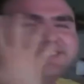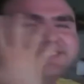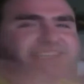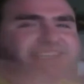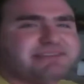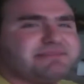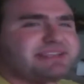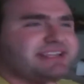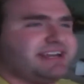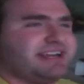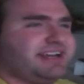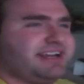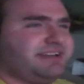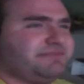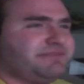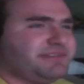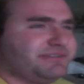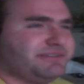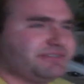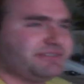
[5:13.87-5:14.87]
is a
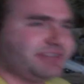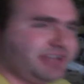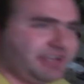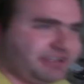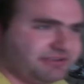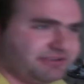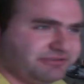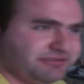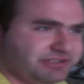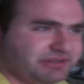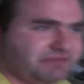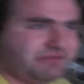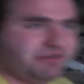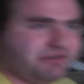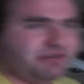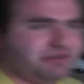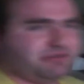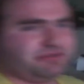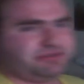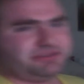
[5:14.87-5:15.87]
demigod, Fluttershy. You do
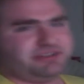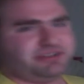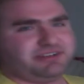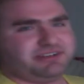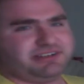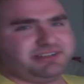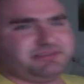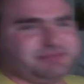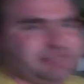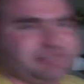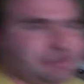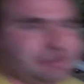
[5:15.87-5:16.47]
know you're talking